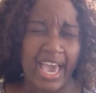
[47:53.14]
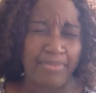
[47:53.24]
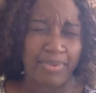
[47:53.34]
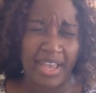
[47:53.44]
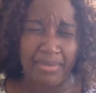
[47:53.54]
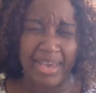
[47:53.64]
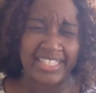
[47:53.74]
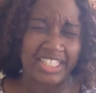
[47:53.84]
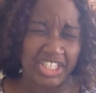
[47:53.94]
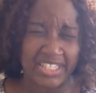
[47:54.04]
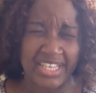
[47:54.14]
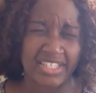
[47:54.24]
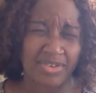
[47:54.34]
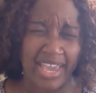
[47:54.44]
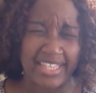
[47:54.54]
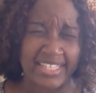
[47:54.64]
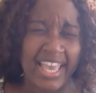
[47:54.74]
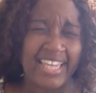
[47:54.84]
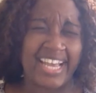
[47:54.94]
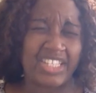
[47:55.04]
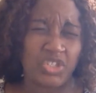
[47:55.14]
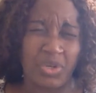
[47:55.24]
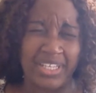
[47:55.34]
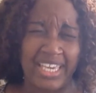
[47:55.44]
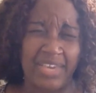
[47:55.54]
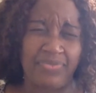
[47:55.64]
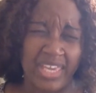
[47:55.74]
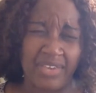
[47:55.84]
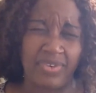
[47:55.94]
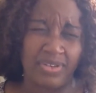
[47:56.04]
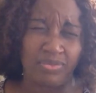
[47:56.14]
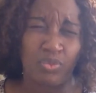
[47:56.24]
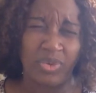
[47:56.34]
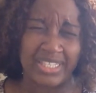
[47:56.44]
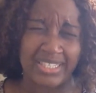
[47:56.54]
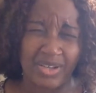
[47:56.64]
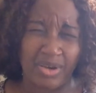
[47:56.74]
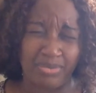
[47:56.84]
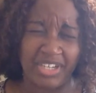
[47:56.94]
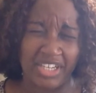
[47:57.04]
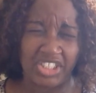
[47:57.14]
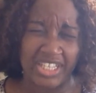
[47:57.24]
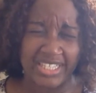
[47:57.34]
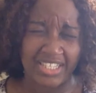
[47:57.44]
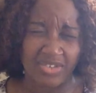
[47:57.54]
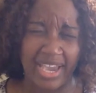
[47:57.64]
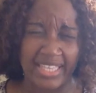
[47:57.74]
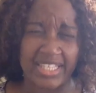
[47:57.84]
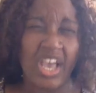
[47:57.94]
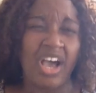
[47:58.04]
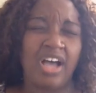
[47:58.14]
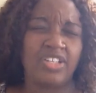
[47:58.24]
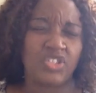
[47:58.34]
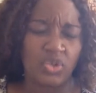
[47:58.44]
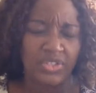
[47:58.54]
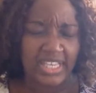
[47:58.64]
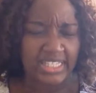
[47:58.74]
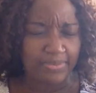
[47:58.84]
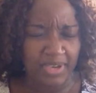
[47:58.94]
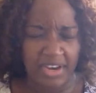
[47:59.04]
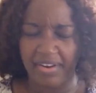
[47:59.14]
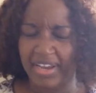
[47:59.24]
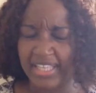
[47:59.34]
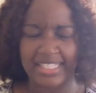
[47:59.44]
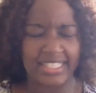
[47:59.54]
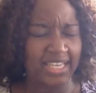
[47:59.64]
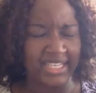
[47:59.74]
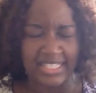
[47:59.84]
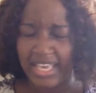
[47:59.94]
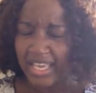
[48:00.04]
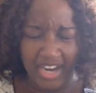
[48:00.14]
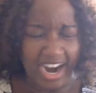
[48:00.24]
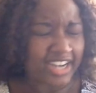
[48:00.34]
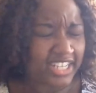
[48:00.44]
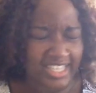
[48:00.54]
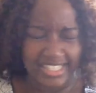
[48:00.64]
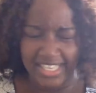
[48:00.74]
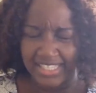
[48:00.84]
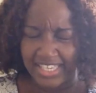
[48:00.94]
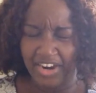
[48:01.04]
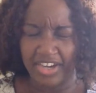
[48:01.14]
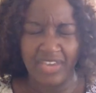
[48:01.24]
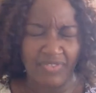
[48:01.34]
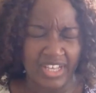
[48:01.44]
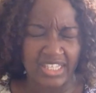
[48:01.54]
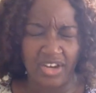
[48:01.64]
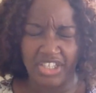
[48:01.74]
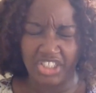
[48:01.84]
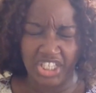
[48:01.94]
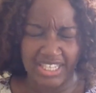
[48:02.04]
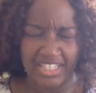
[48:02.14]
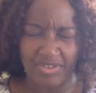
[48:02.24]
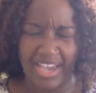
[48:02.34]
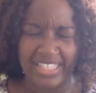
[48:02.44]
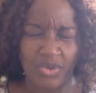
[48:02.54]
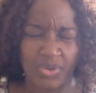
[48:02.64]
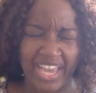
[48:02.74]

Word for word: I pray, Almighty Jesus Christ, that you will give even wisdom, dear Jesus Christ, unto these parents, these guardians, these caregivers, Lord Jesus Christ, so